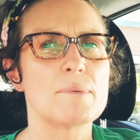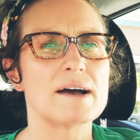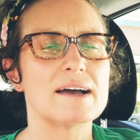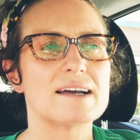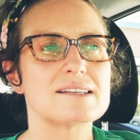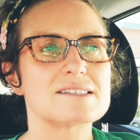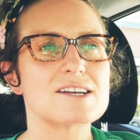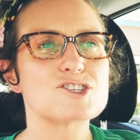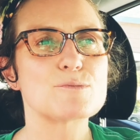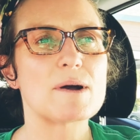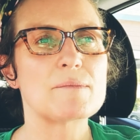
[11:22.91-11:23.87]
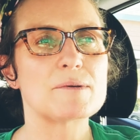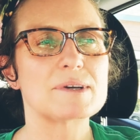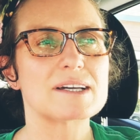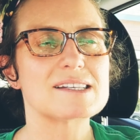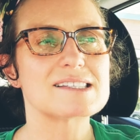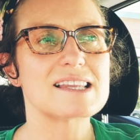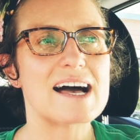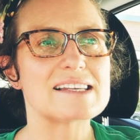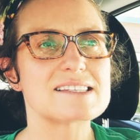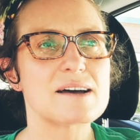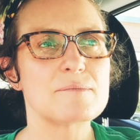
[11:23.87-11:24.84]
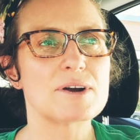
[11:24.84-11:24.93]
But it's such a bummer, because
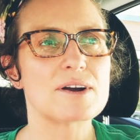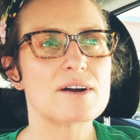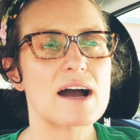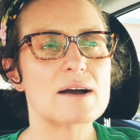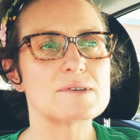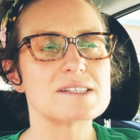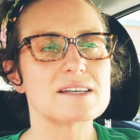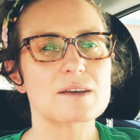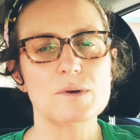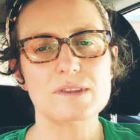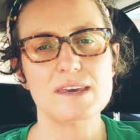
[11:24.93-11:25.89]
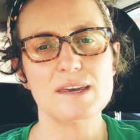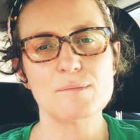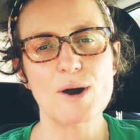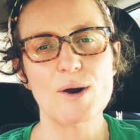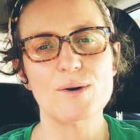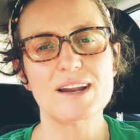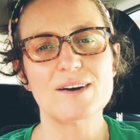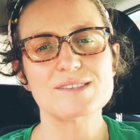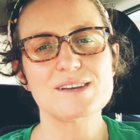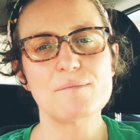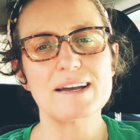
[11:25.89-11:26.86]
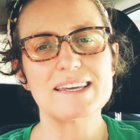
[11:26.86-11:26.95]
last summer I was dealing with chemo, and I was
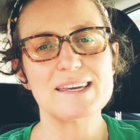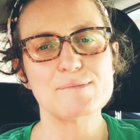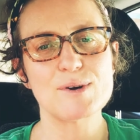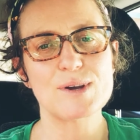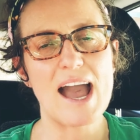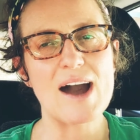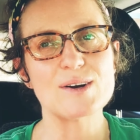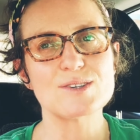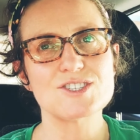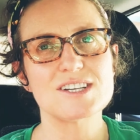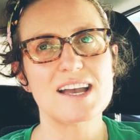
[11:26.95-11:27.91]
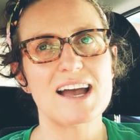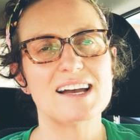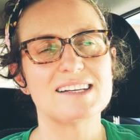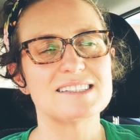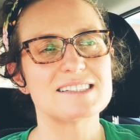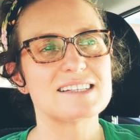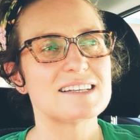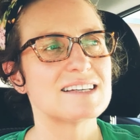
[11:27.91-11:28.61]
on my chemo couch, and